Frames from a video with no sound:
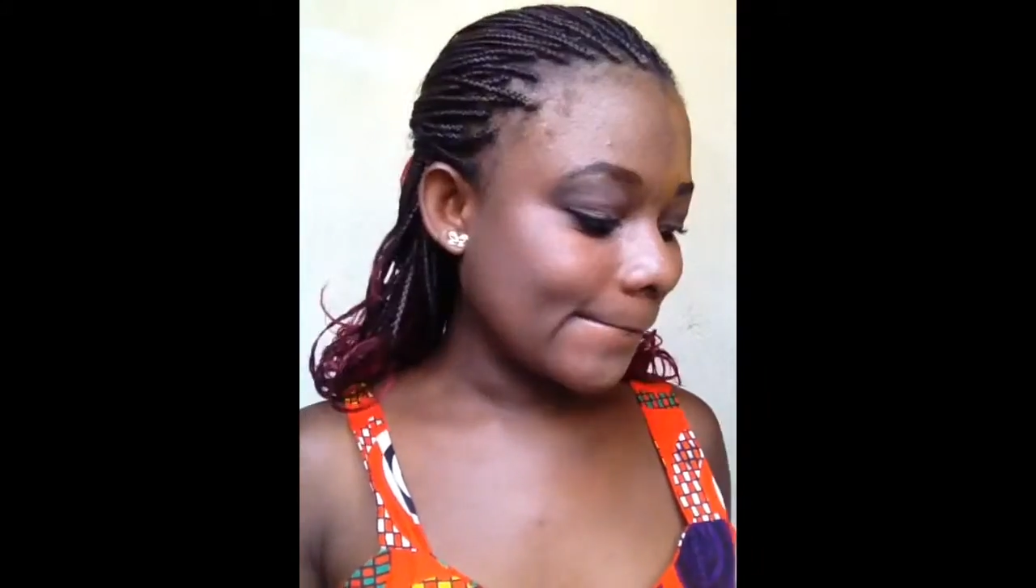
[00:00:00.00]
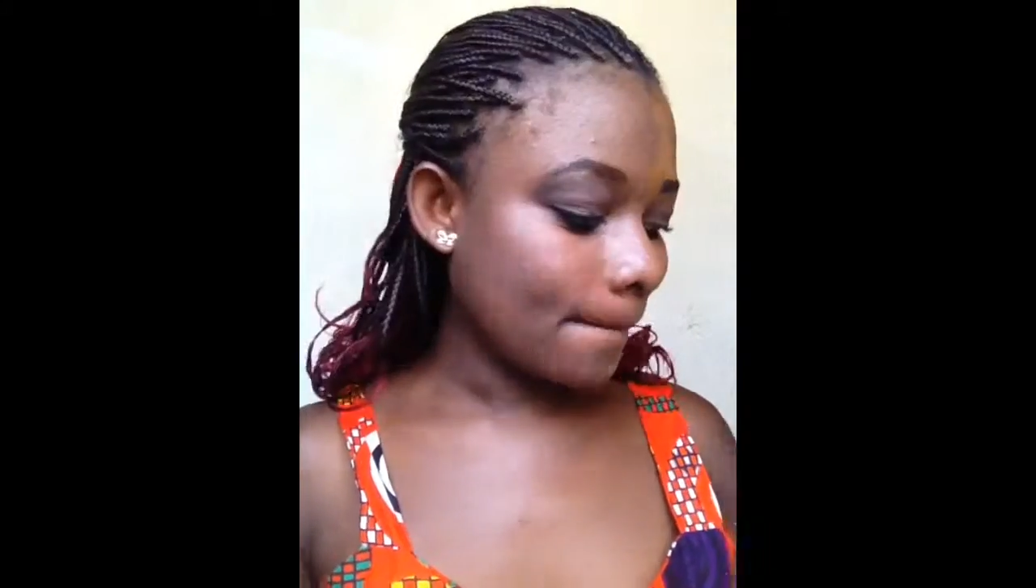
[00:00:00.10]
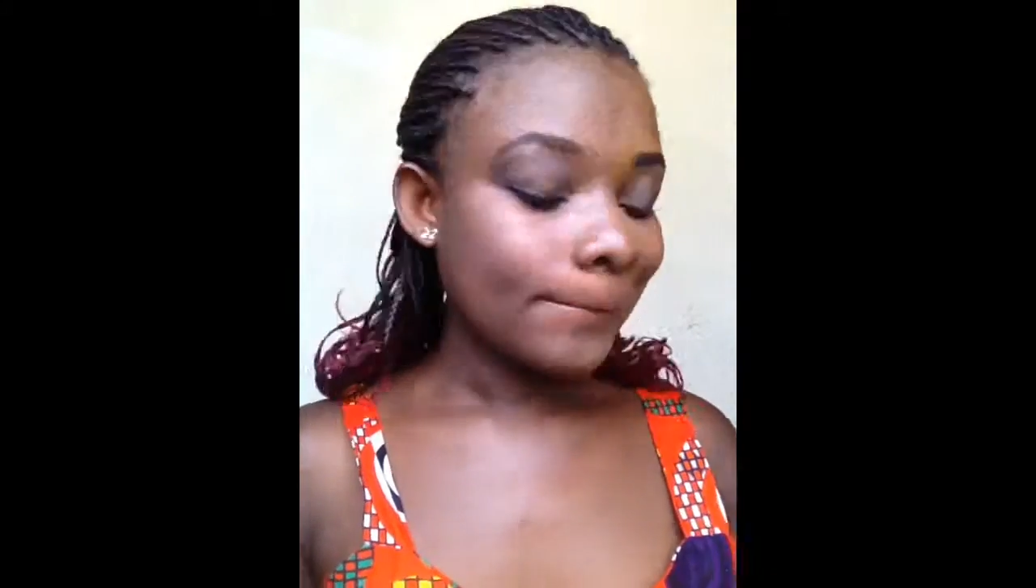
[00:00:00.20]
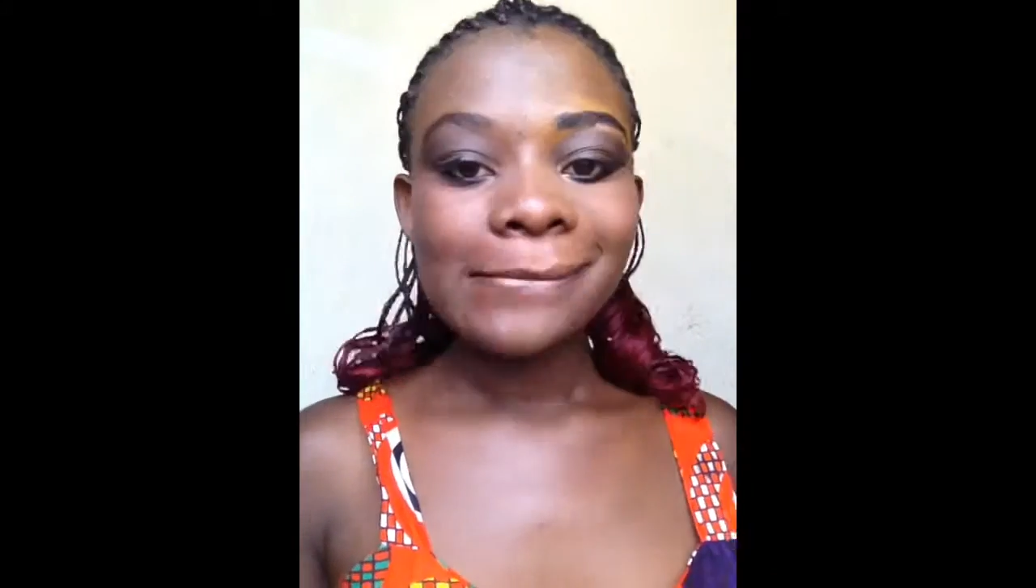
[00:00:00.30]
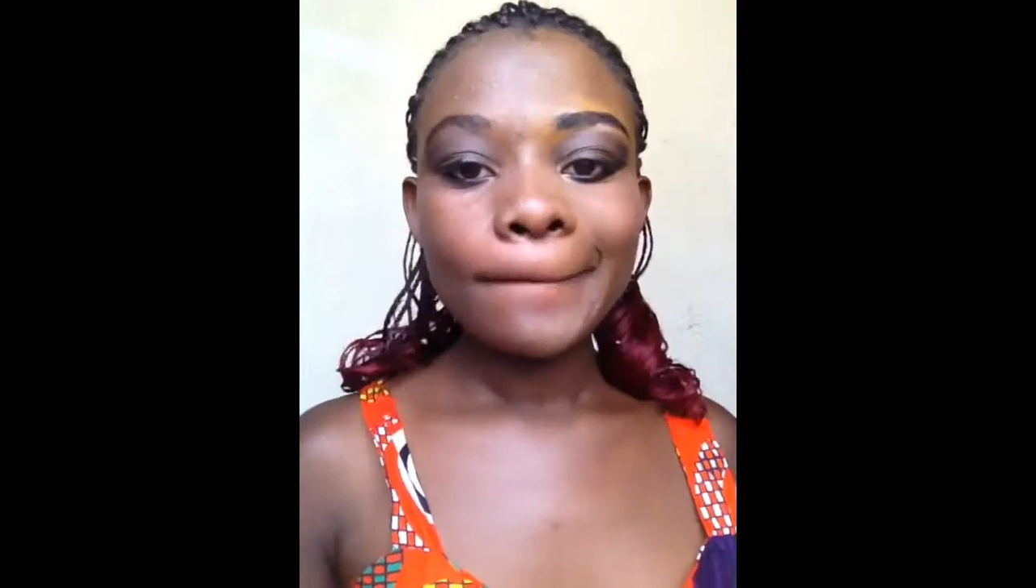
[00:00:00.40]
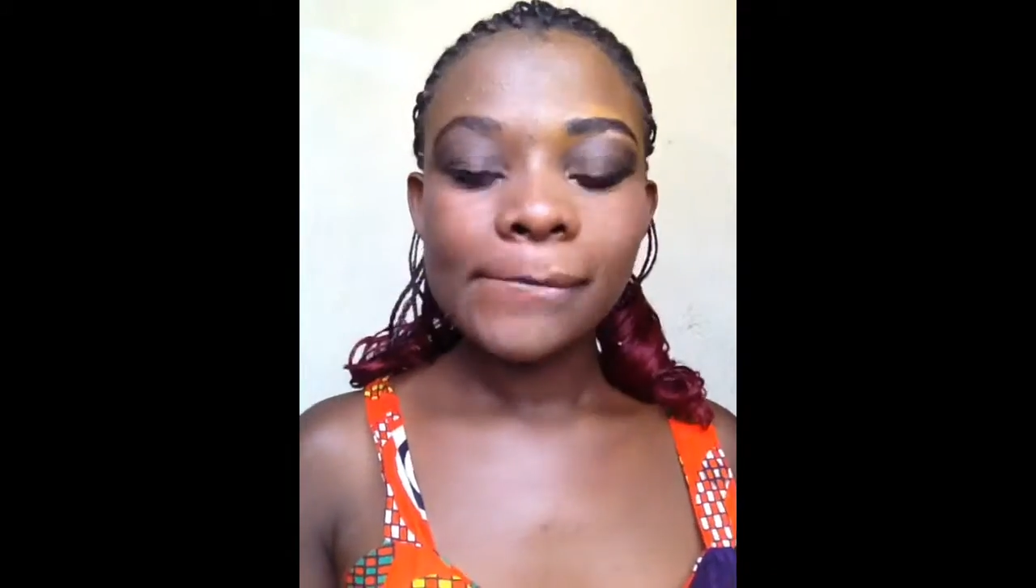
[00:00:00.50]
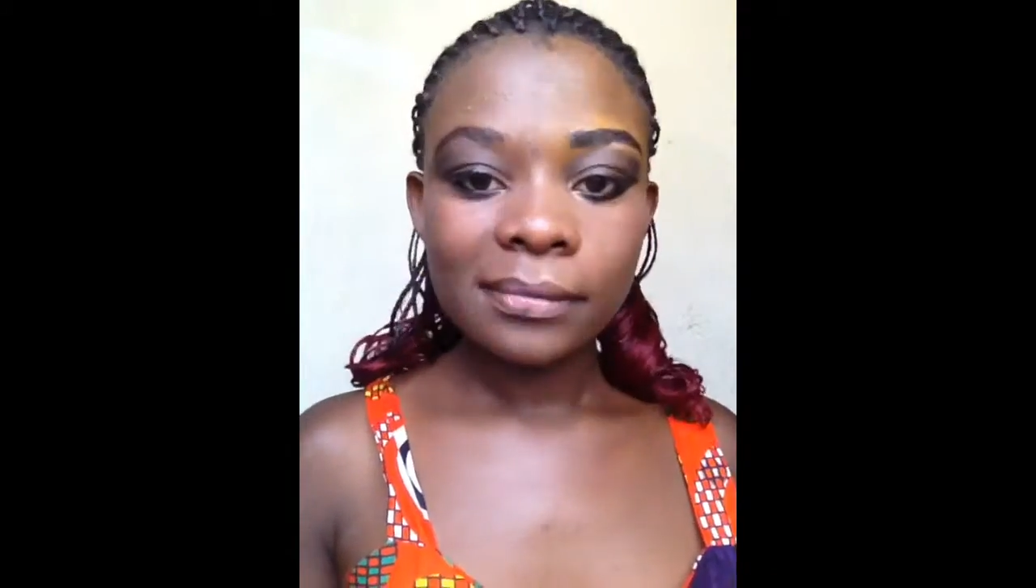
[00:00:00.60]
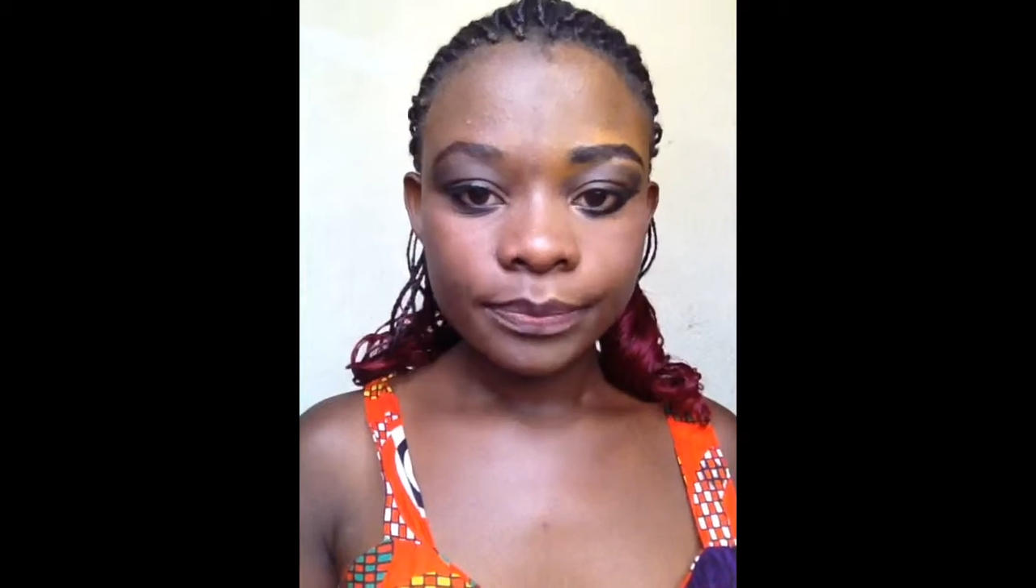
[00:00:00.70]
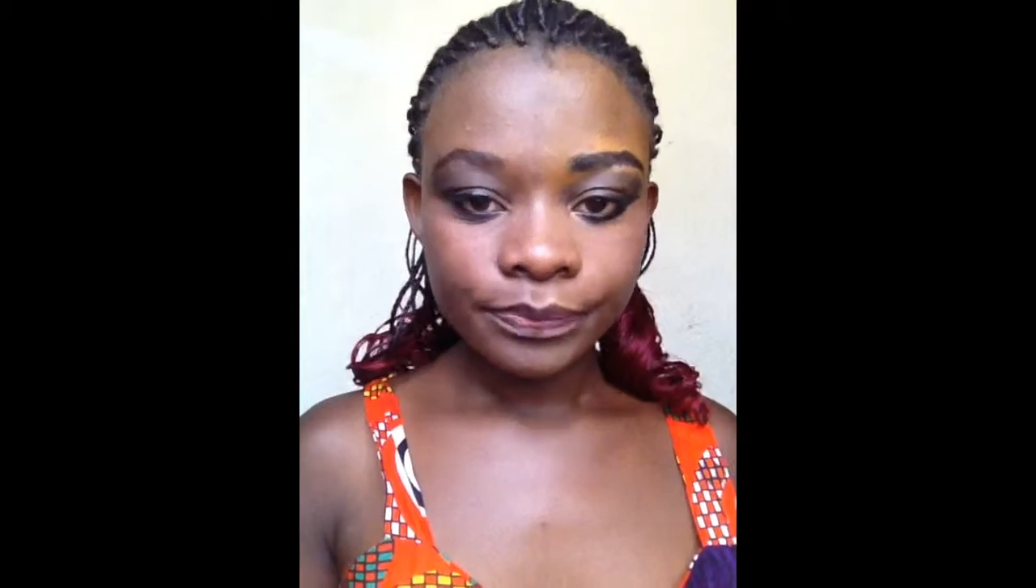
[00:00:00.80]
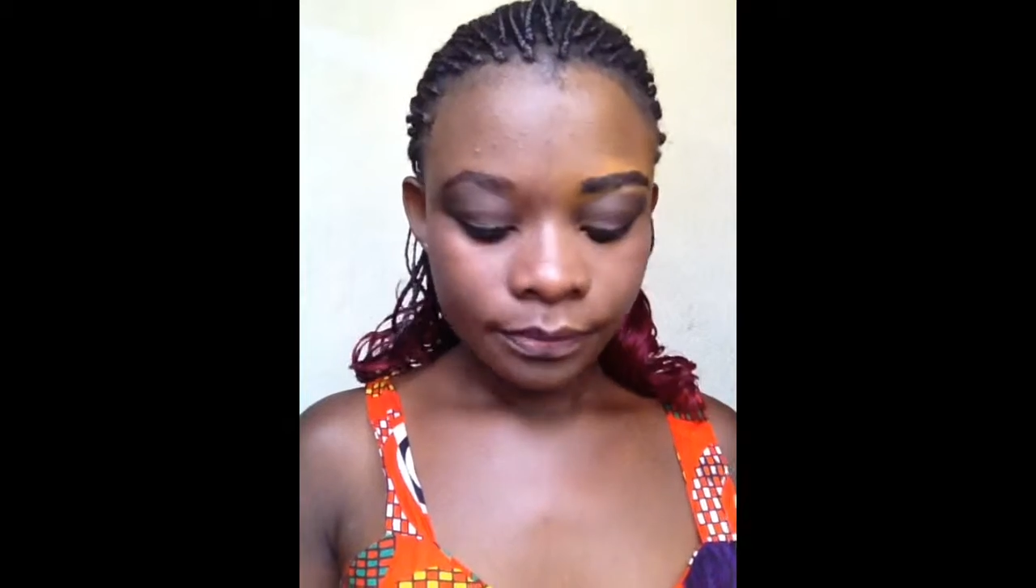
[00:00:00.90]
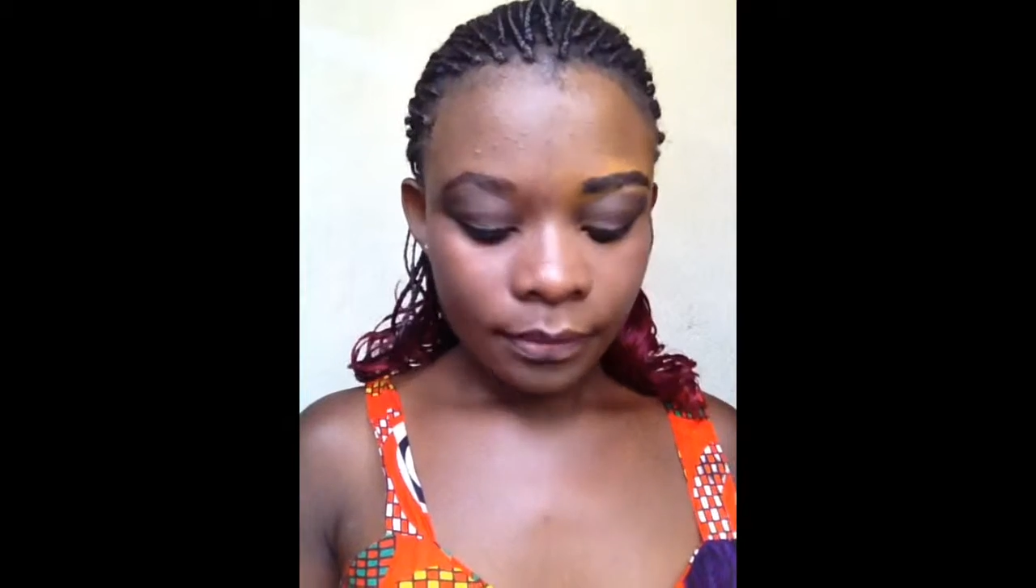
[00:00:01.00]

and just make sure you